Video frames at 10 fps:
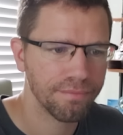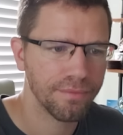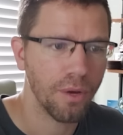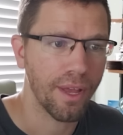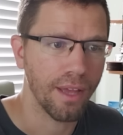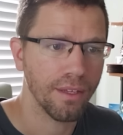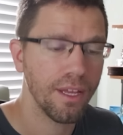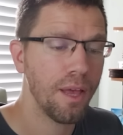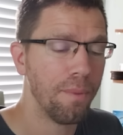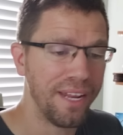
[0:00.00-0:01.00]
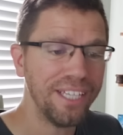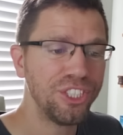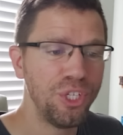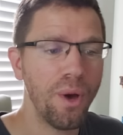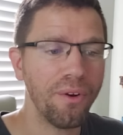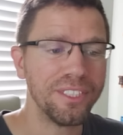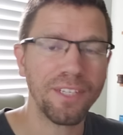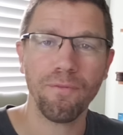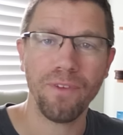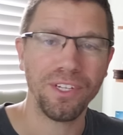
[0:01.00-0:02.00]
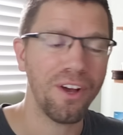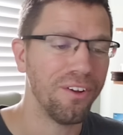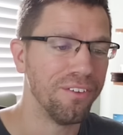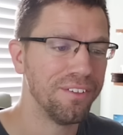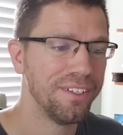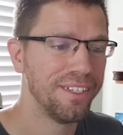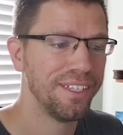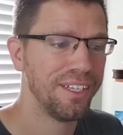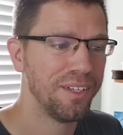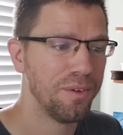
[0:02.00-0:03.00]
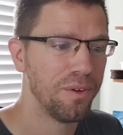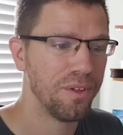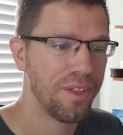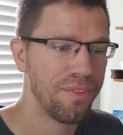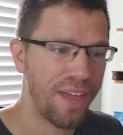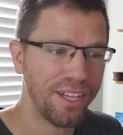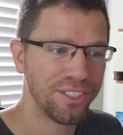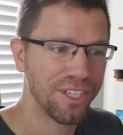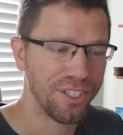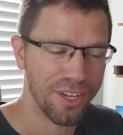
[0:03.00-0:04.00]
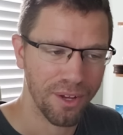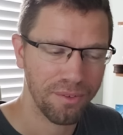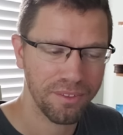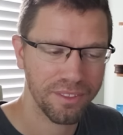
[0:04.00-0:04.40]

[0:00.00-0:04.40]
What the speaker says: Okay, but it is 207 feet tall. That is good to know.